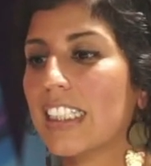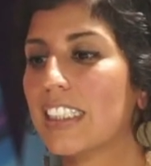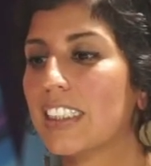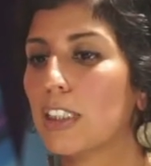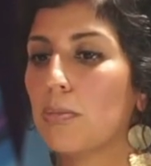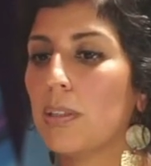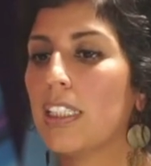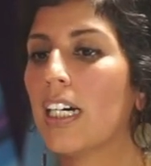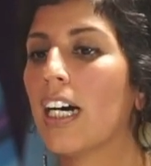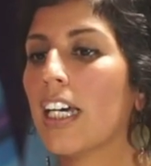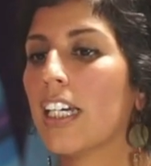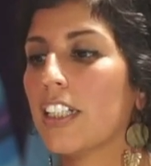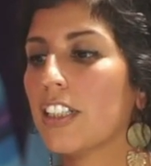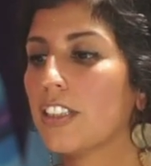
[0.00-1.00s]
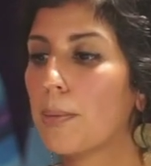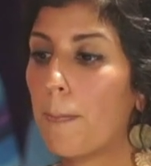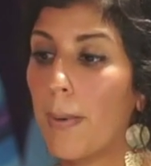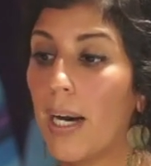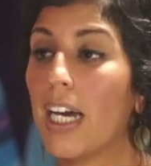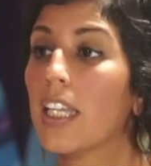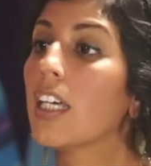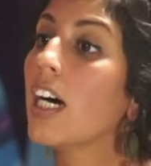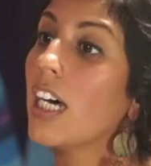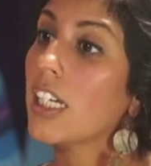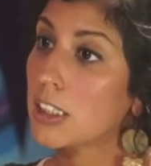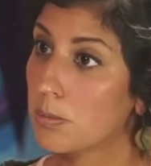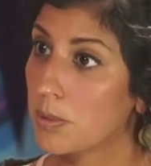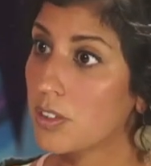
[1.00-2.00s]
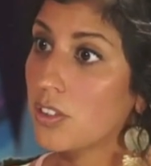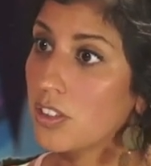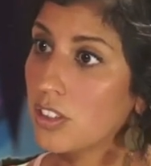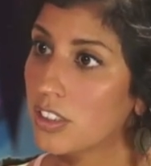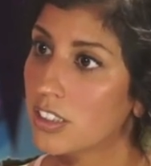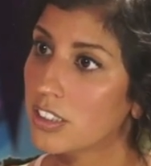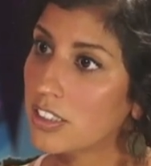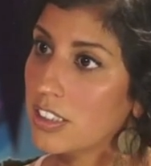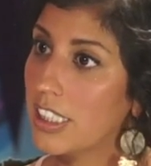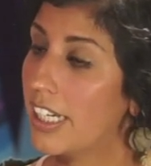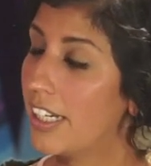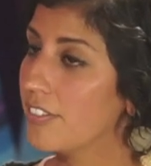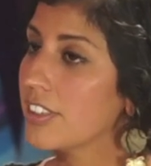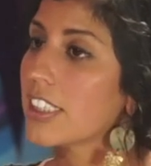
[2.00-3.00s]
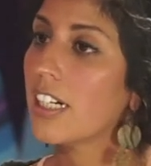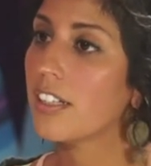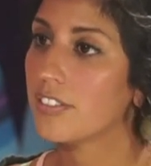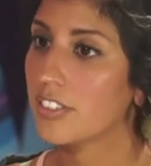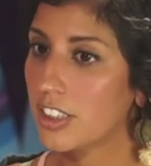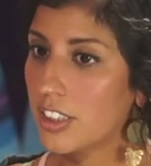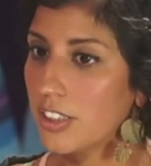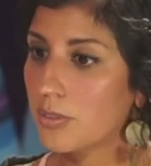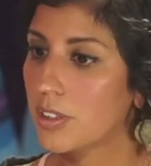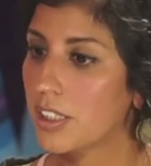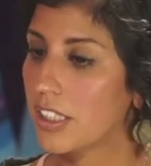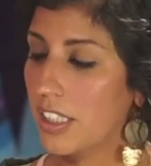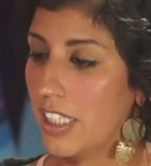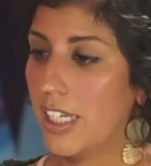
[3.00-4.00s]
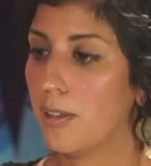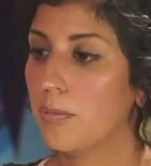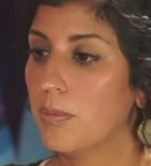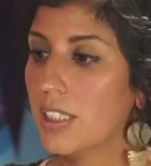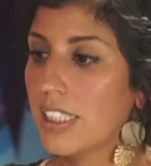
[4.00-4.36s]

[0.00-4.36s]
to be hired by the hospitals, to have it covered with them,